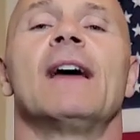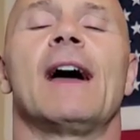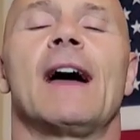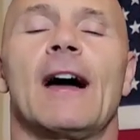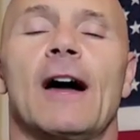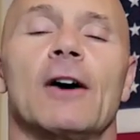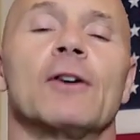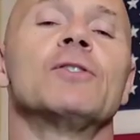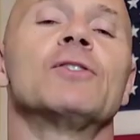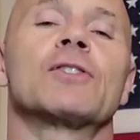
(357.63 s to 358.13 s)

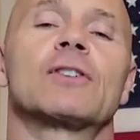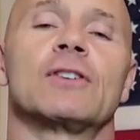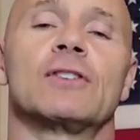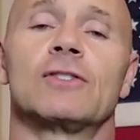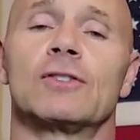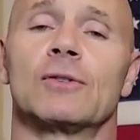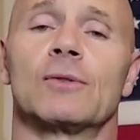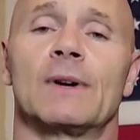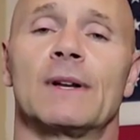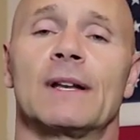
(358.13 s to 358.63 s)
how you
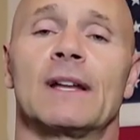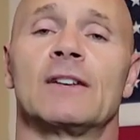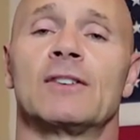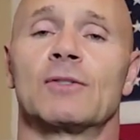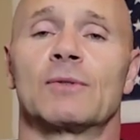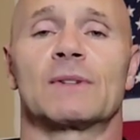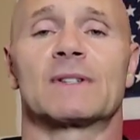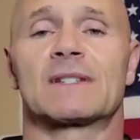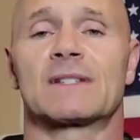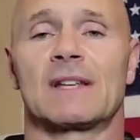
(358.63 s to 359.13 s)
could do it and
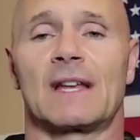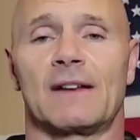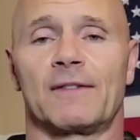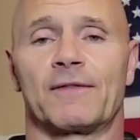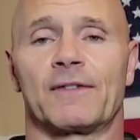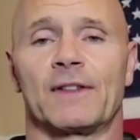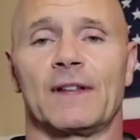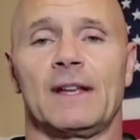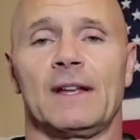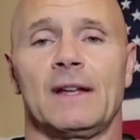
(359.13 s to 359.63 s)
do it
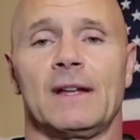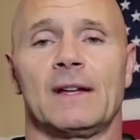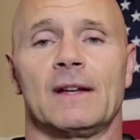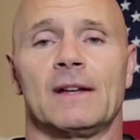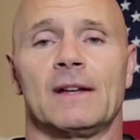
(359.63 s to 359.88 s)
safely.